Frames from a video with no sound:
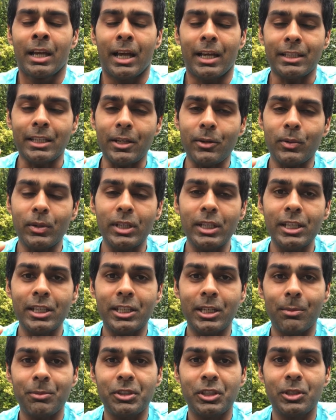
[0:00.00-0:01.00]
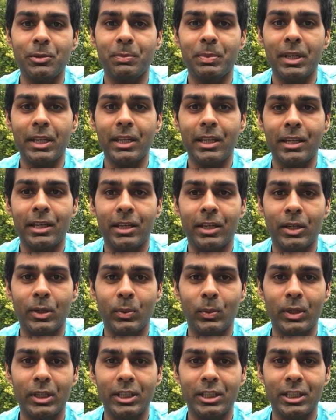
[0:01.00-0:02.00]
that really comes into play
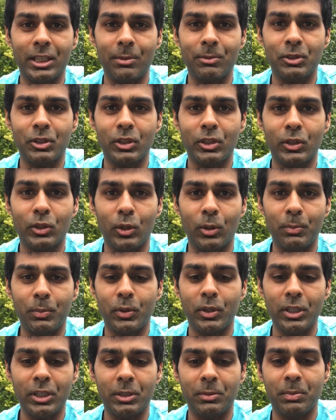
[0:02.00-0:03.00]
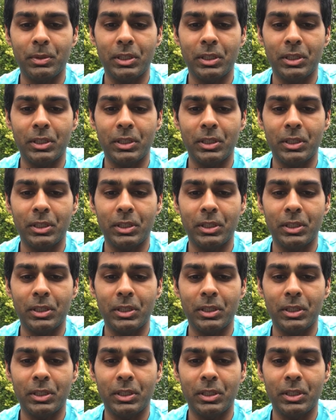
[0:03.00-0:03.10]
when it comes to the Grand Prix,